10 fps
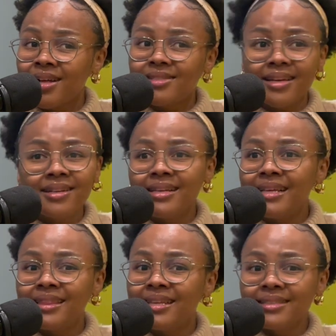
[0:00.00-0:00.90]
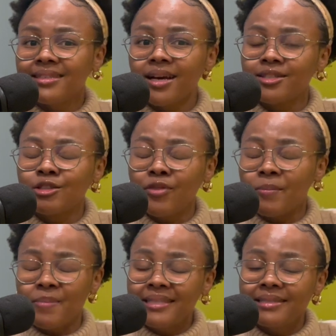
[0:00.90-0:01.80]
Suddenly, this year is not the
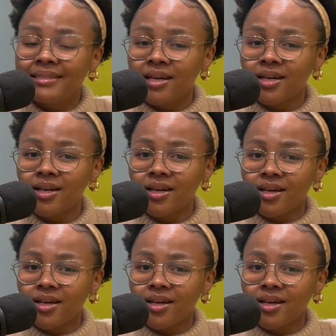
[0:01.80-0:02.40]
best year.